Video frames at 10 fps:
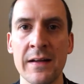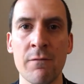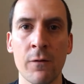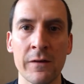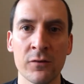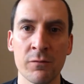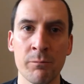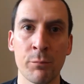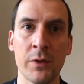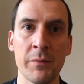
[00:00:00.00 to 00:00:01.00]
Everyone else
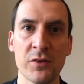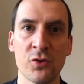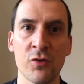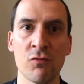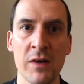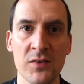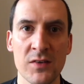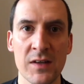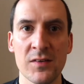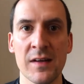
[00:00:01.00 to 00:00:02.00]
pretty much got a rest
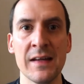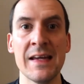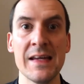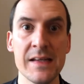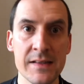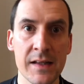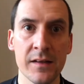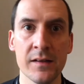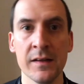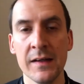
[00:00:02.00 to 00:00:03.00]
yesterday. He
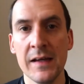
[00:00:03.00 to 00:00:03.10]
didn't.